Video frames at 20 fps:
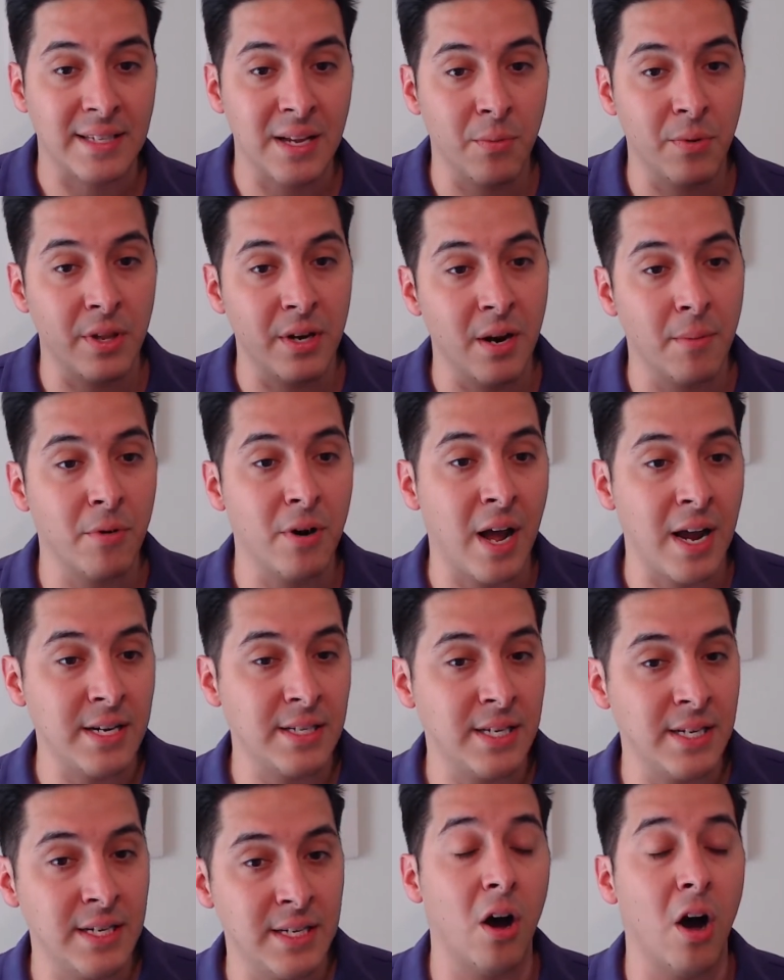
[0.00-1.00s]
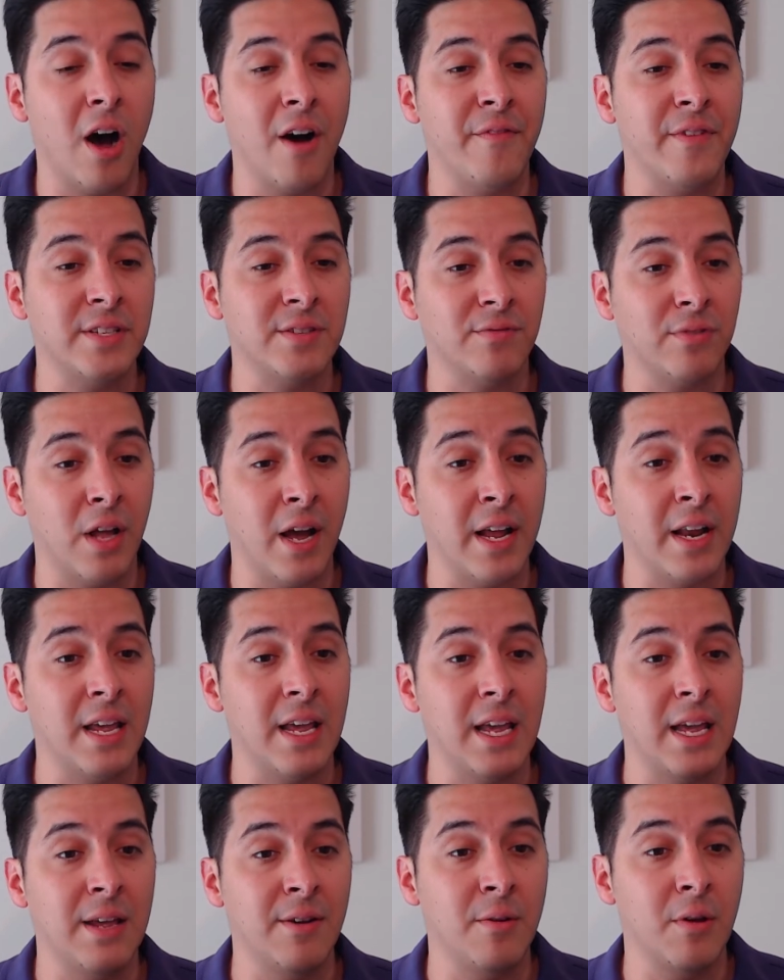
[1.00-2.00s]
They were the number 19 offensive line
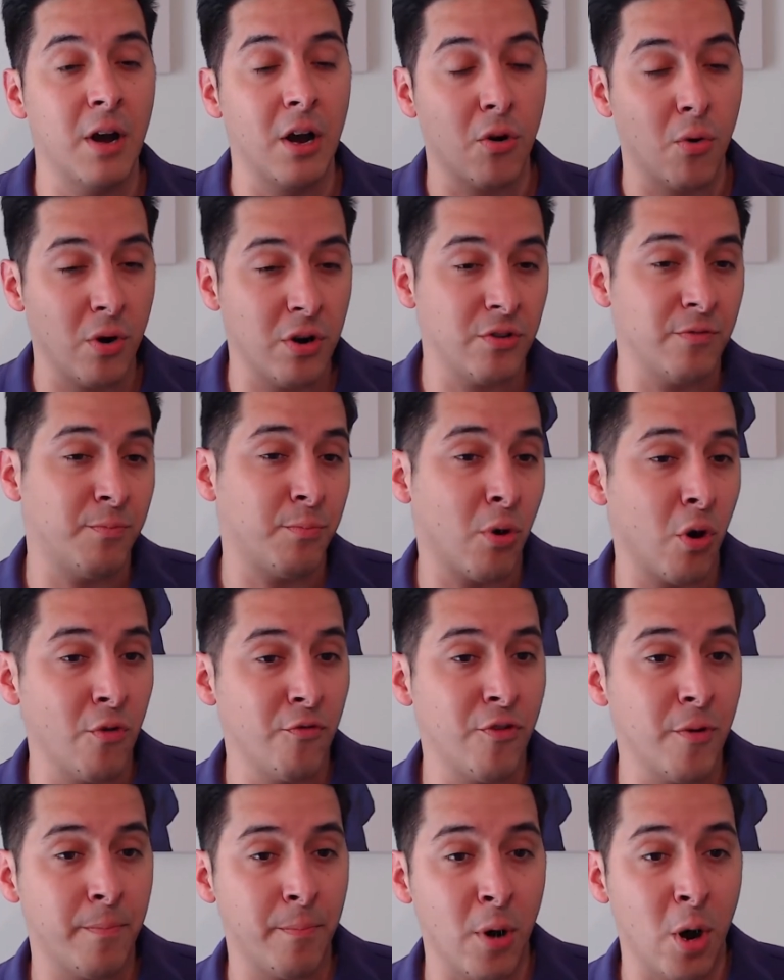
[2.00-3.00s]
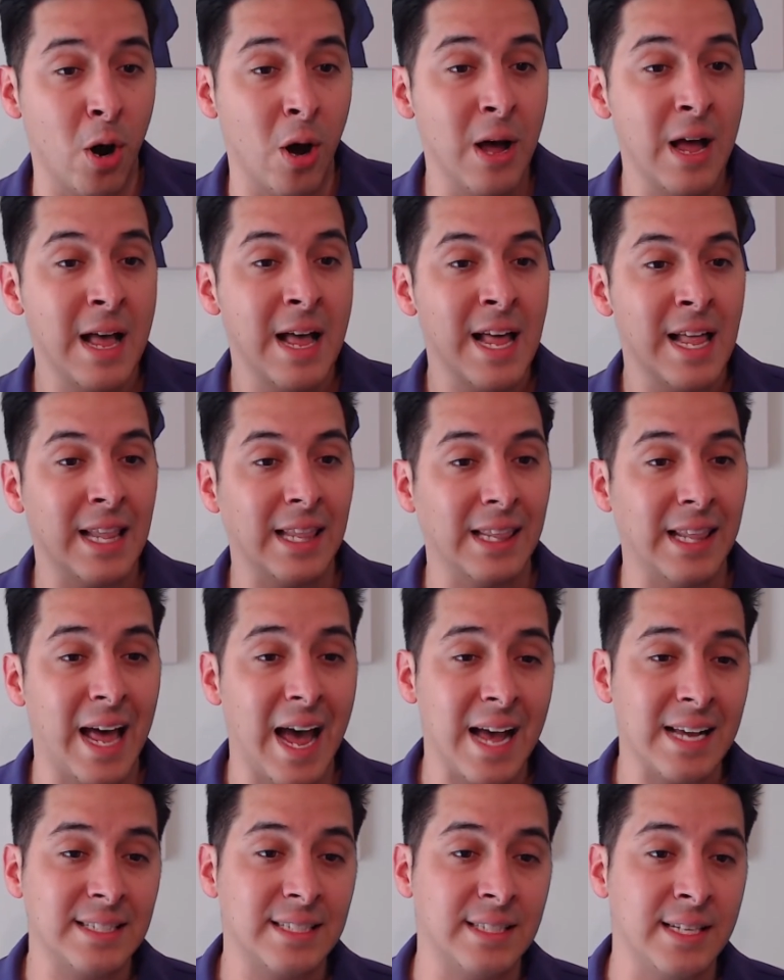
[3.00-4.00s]
according to Pro Football
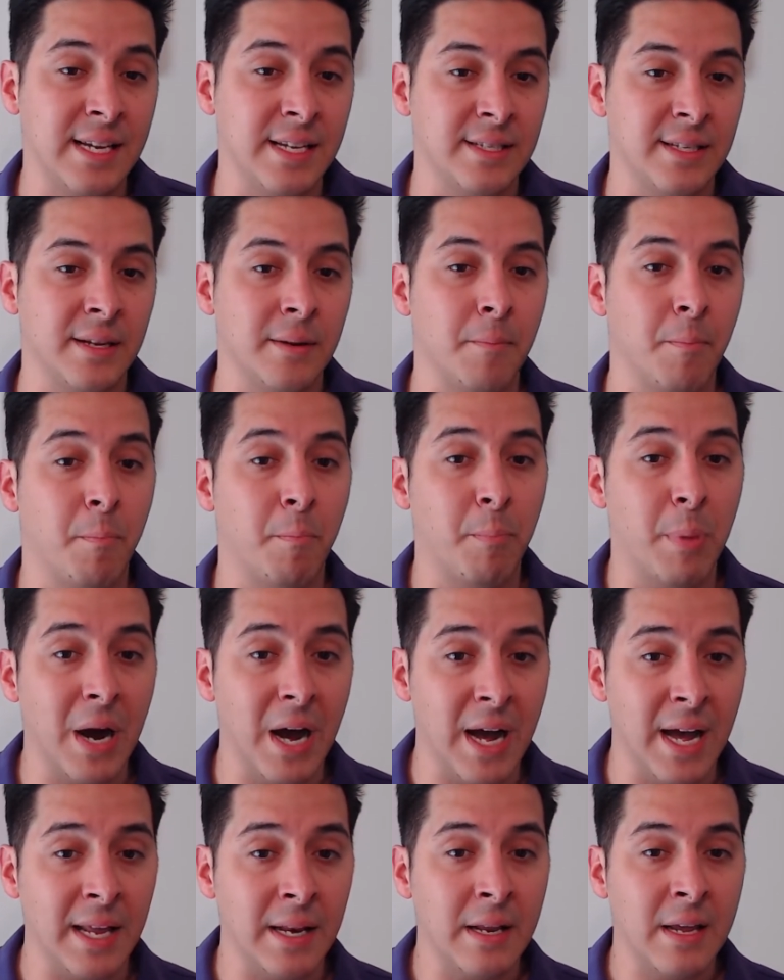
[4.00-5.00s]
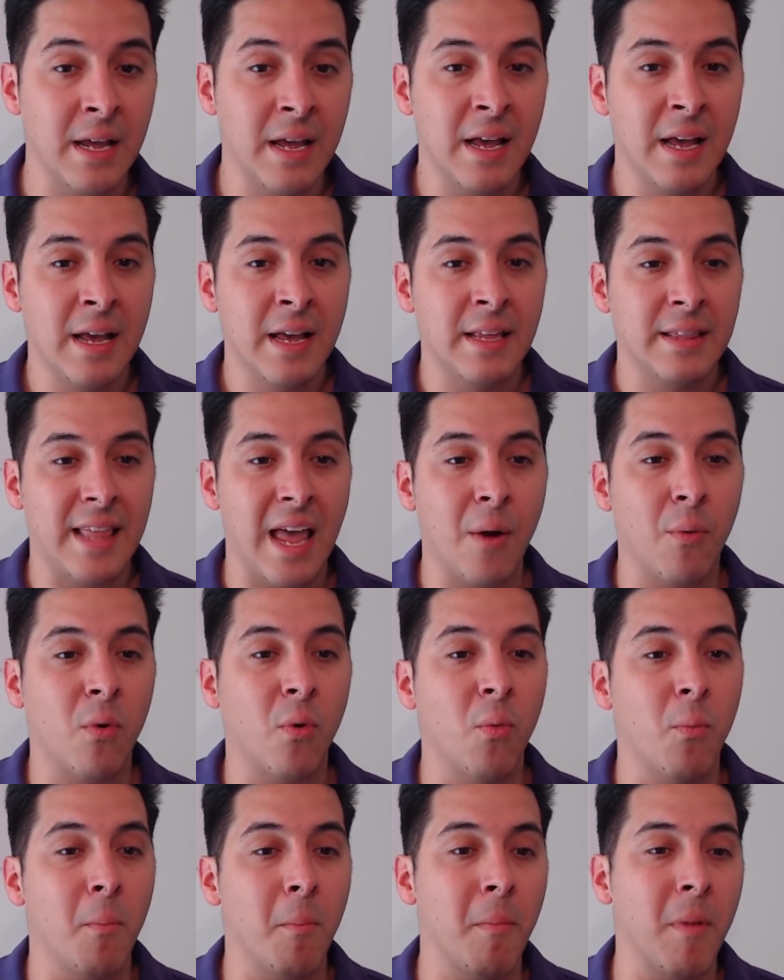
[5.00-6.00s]
last season, but they
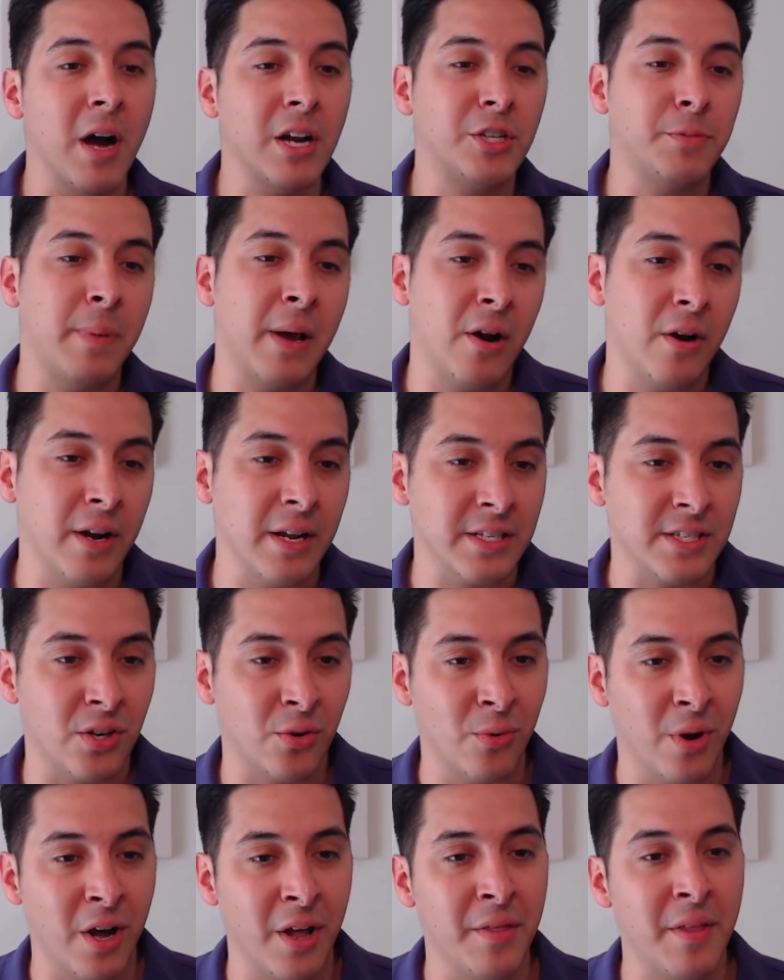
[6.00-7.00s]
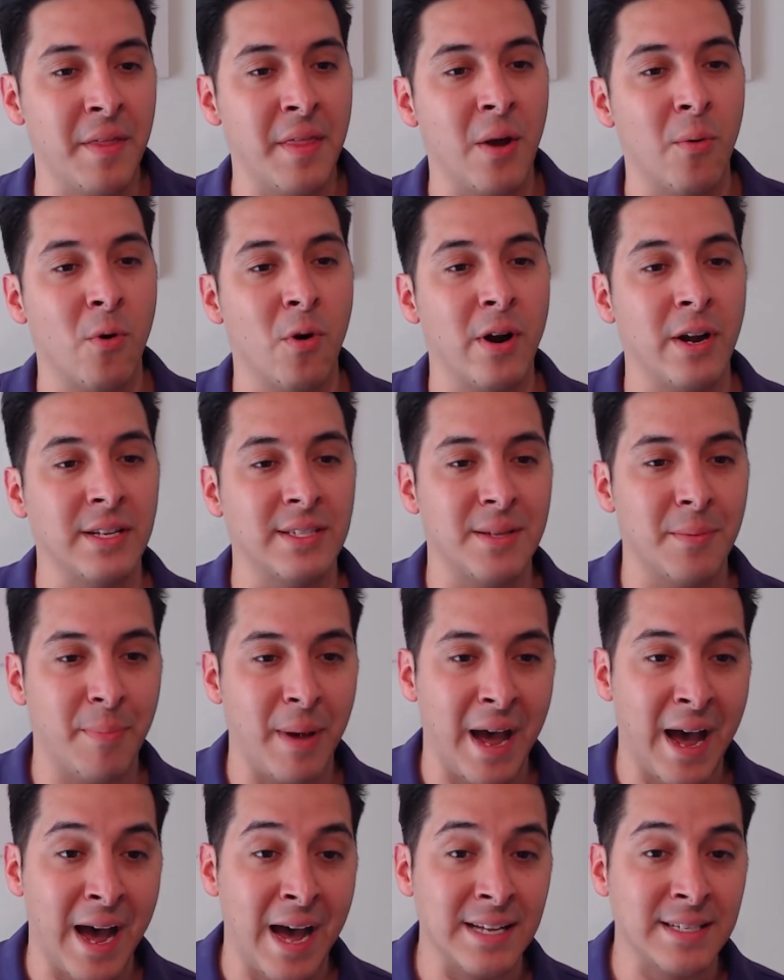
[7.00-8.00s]
were much better against the run than they were against the
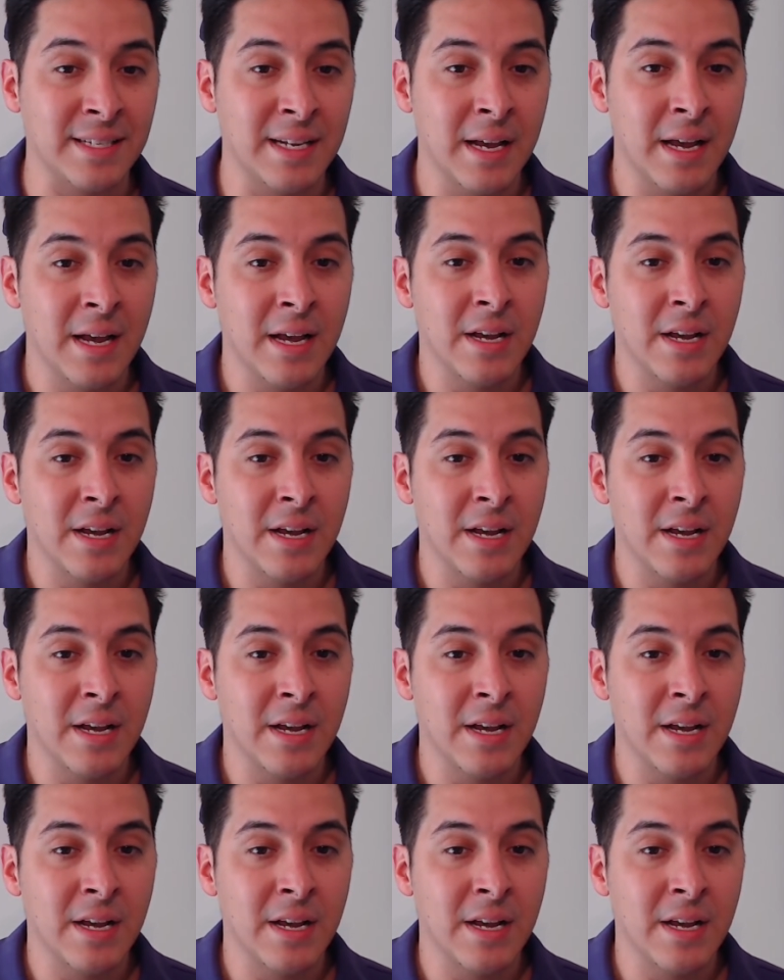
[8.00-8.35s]
pass.